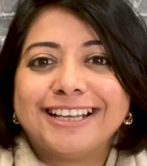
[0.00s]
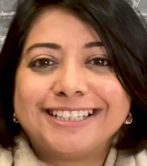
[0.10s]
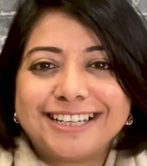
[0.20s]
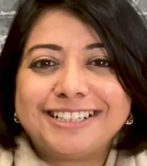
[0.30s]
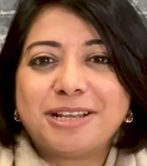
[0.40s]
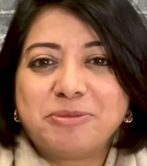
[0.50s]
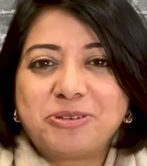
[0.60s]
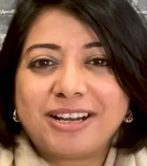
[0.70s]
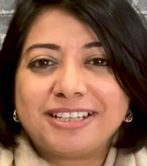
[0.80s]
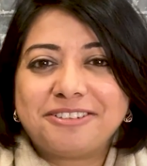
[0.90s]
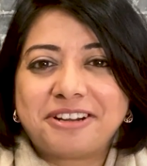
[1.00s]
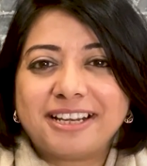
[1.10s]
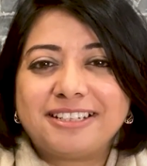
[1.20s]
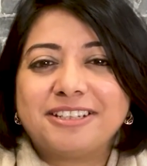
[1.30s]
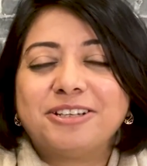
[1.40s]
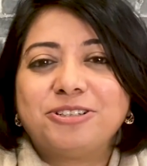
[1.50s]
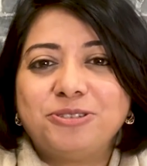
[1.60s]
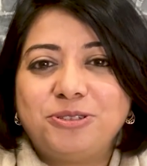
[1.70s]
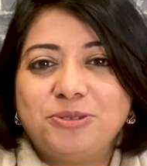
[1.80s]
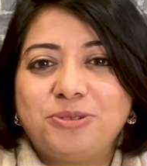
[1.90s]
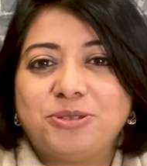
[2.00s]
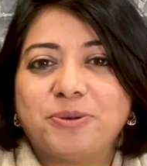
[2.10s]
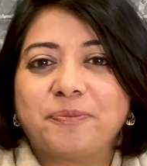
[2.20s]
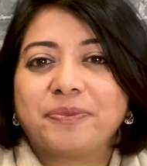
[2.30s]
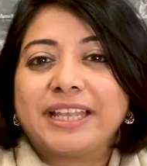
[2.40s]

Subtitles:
It's our democratic right to do so.